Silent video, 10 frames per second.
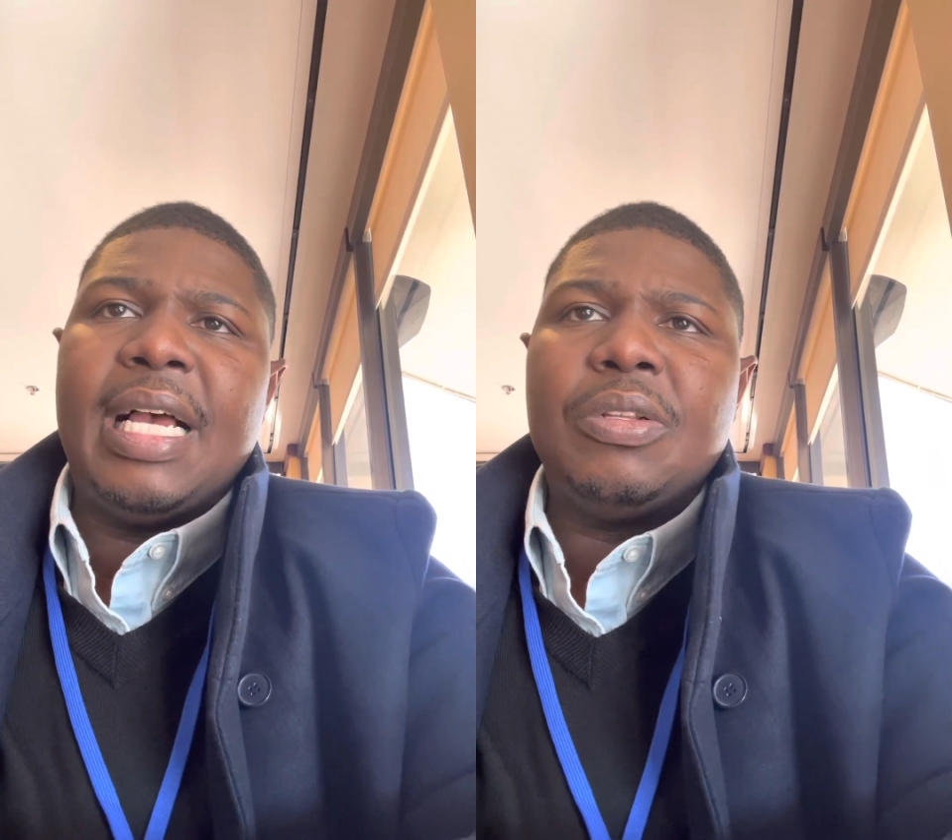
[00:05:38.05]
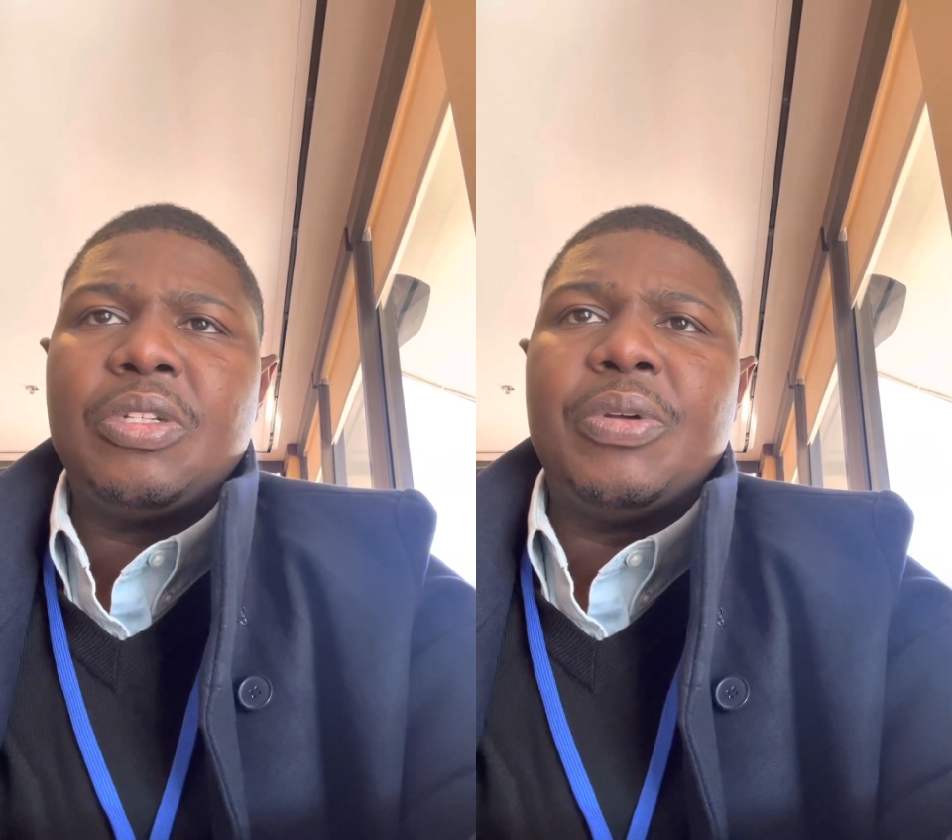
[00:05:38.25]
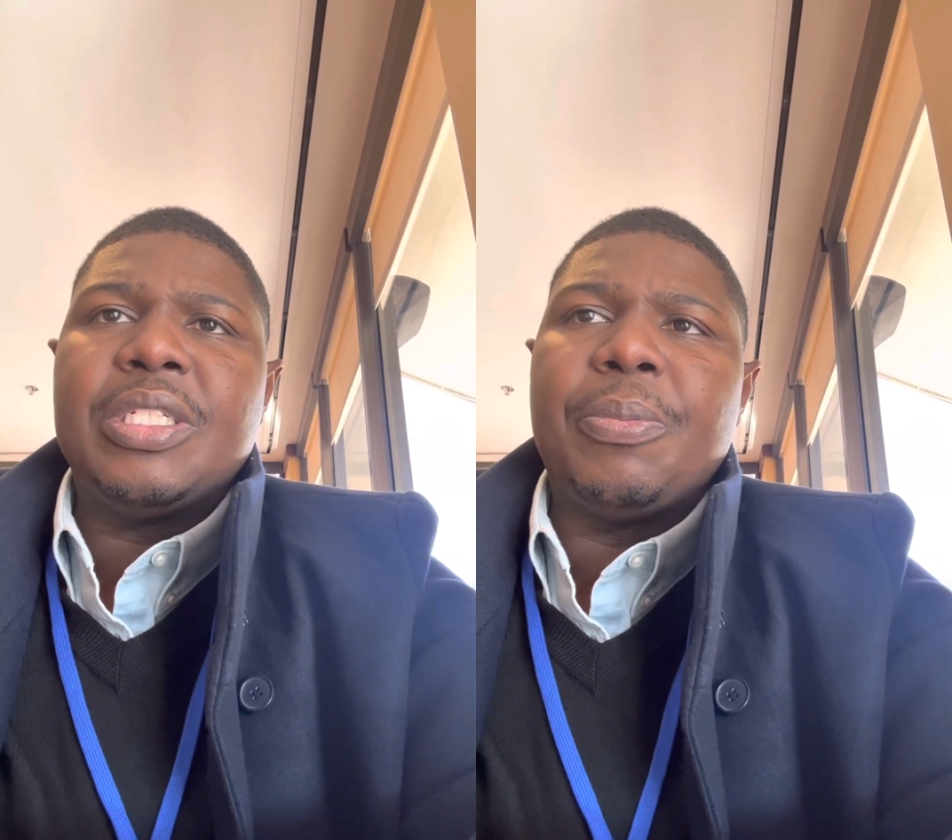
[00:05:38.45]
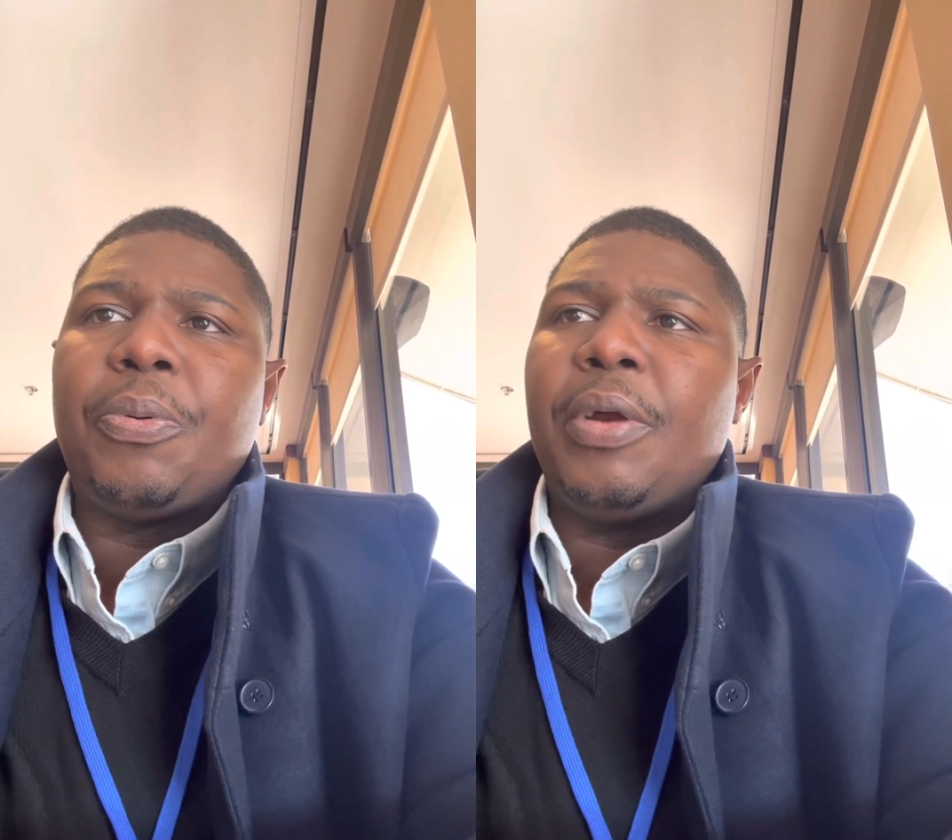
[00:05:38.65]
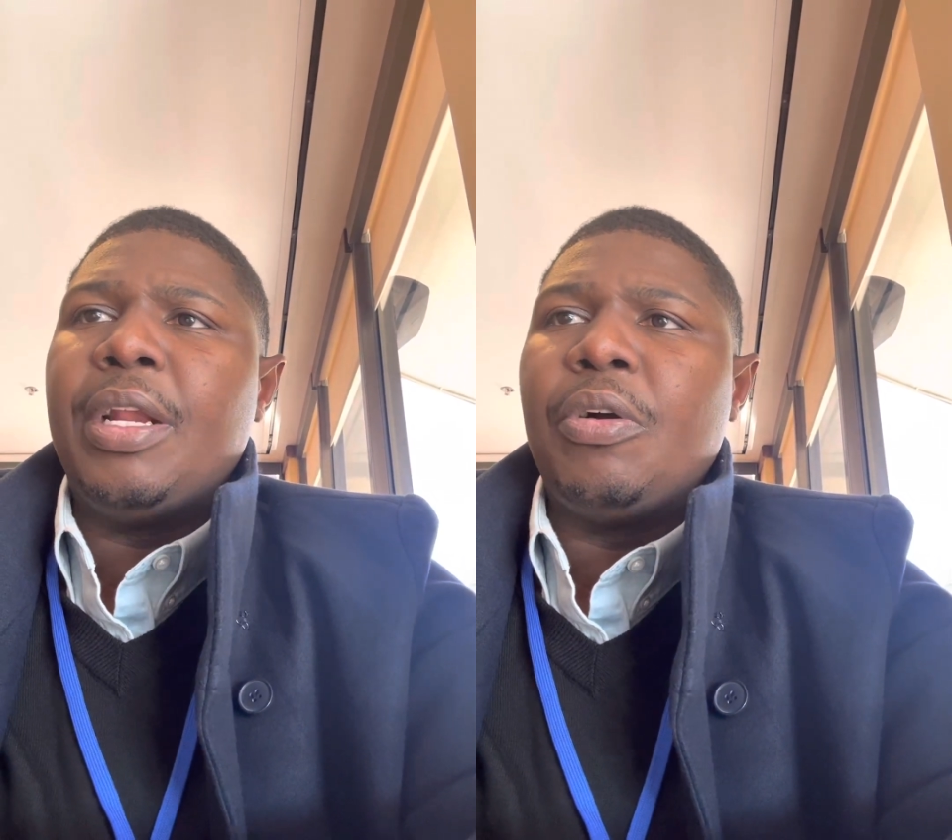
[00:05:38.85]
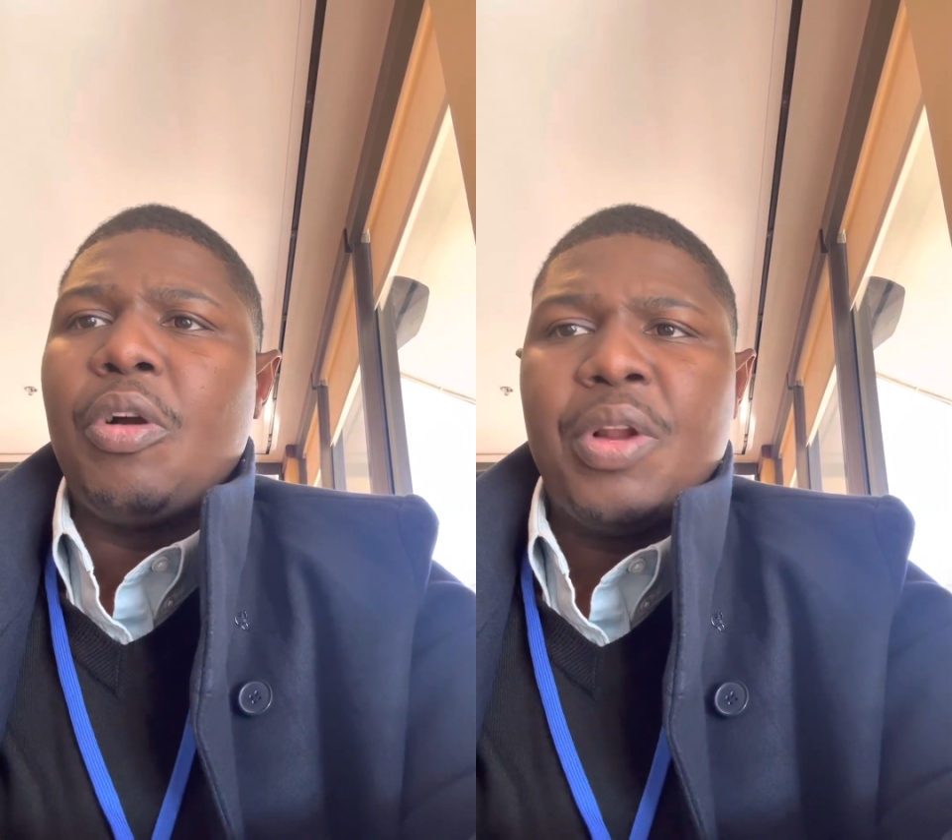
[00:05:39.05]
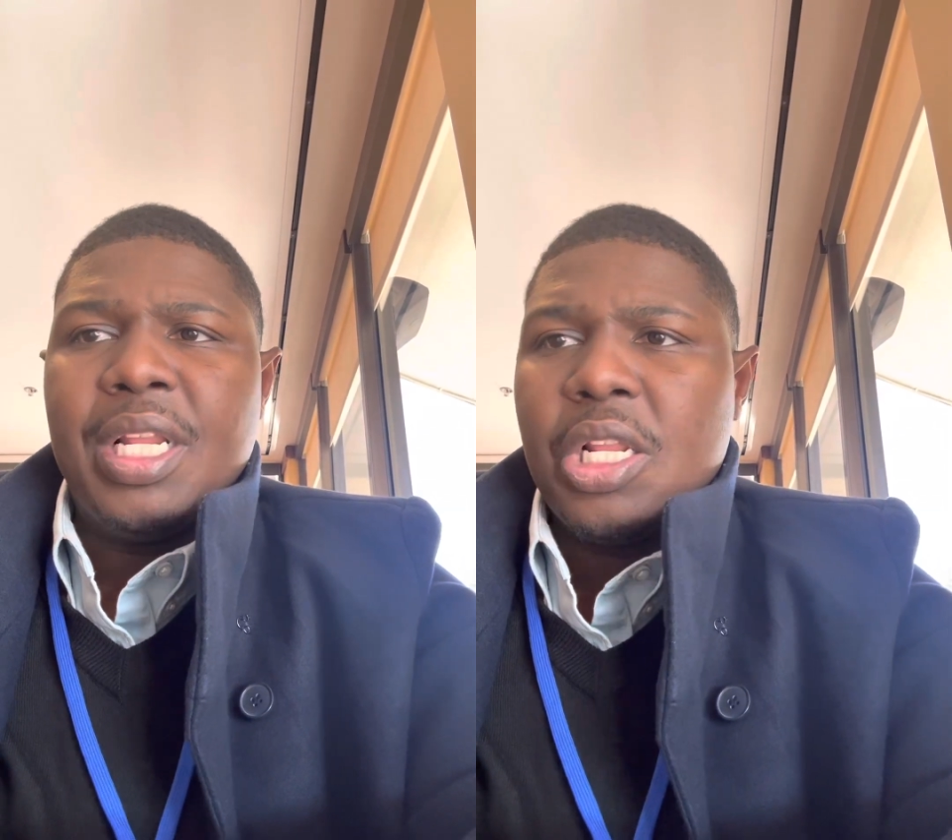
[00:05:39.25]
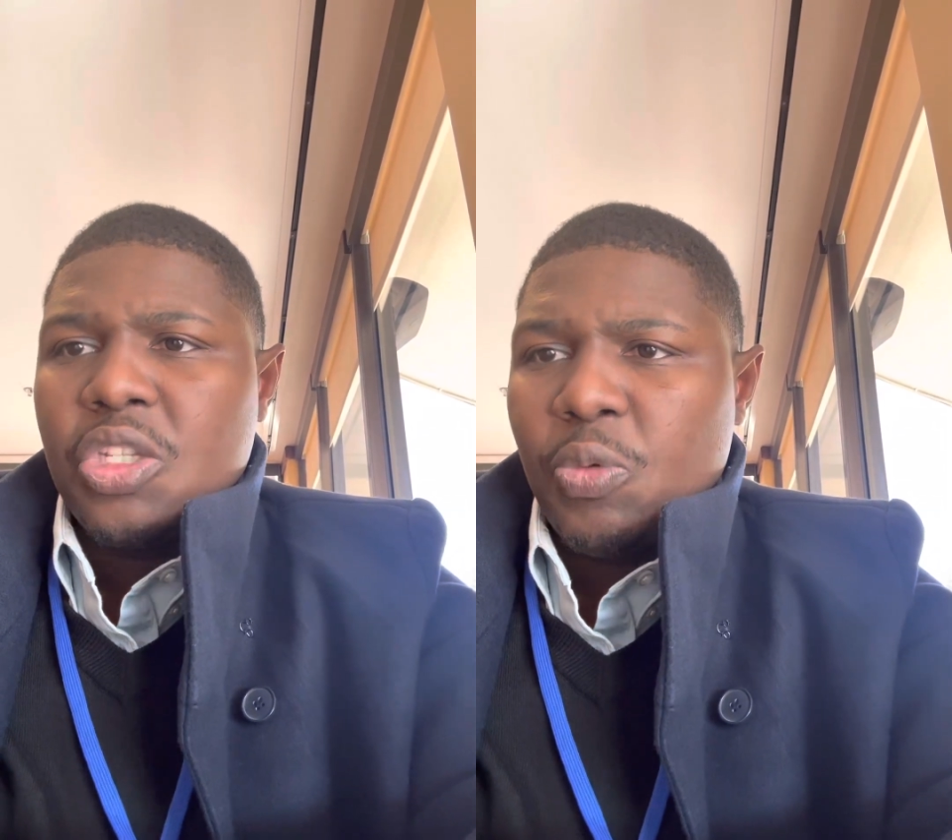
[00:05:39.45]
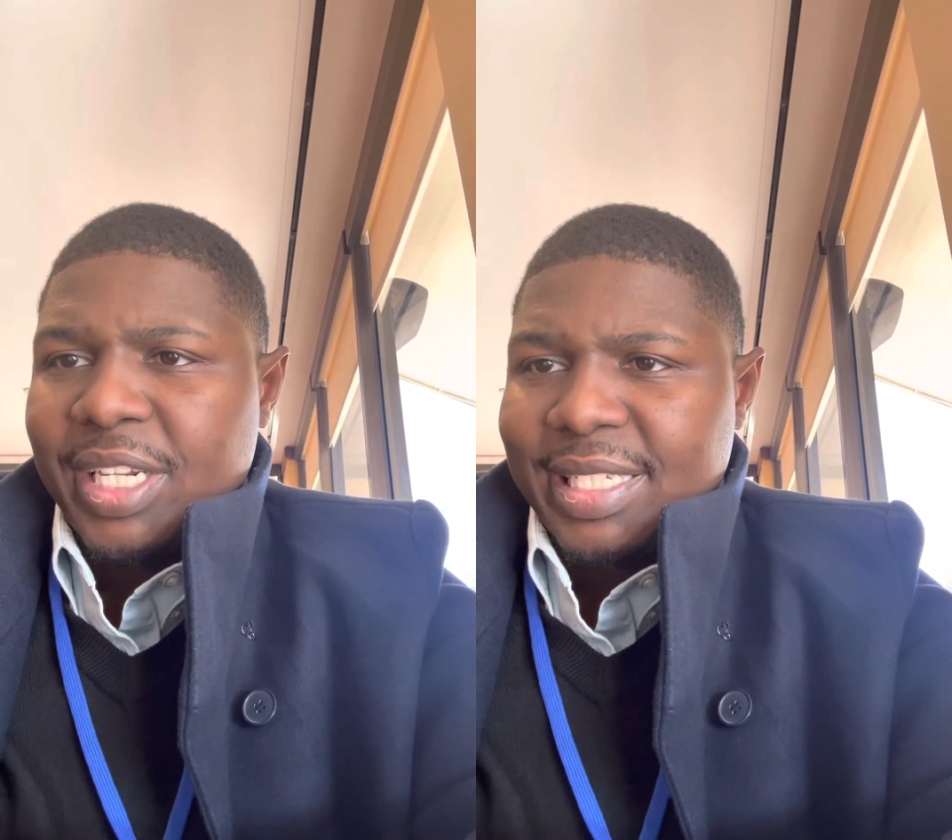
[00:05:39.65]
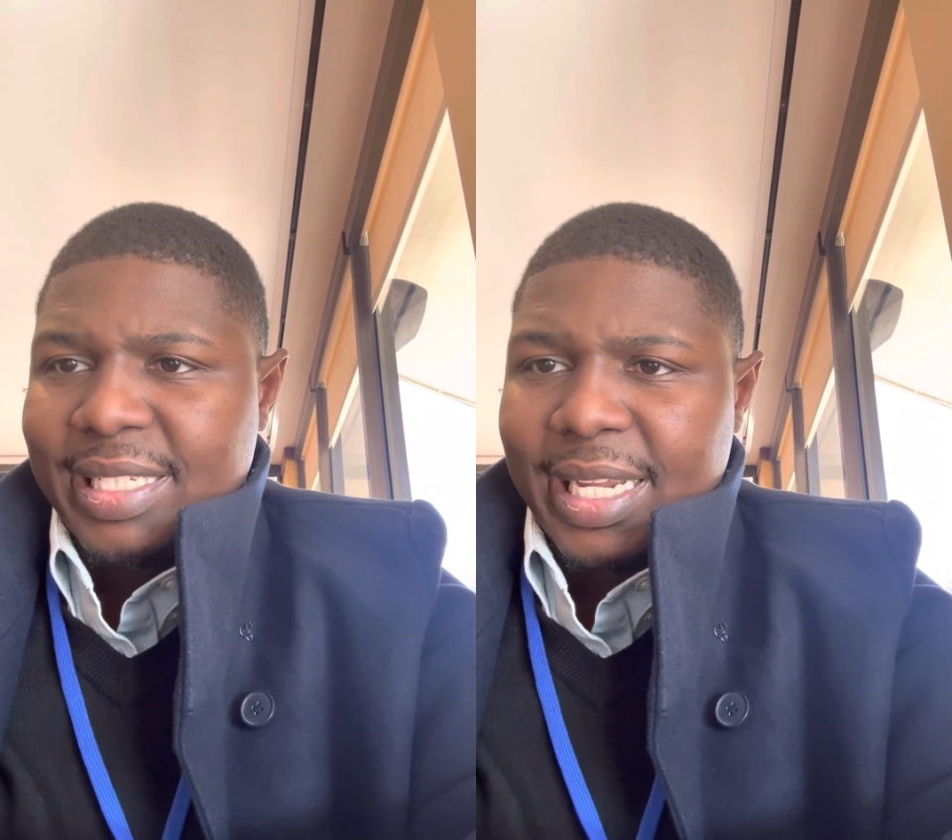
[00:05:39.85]
alto, and soprano going into
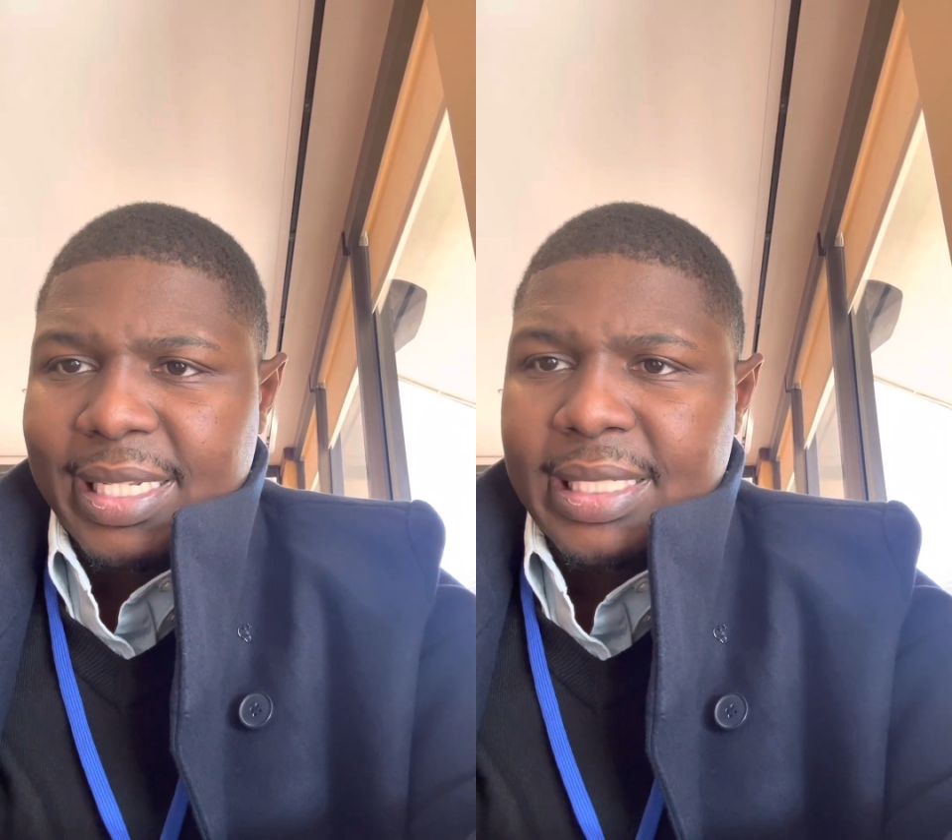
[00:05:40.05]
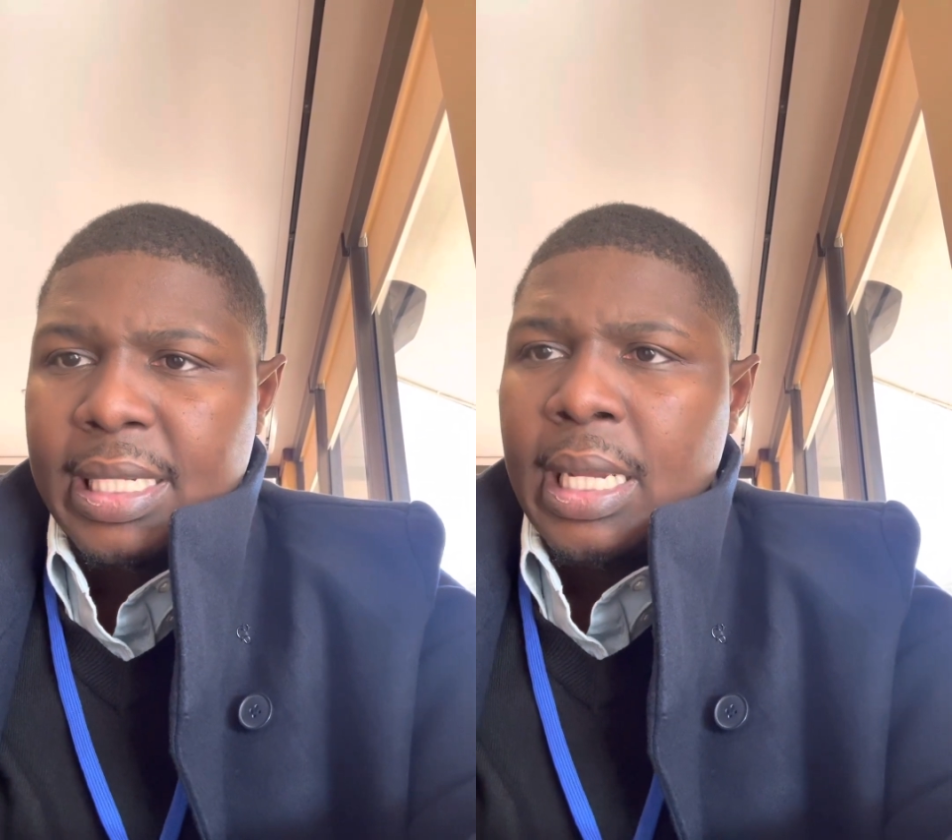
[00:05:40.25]
26.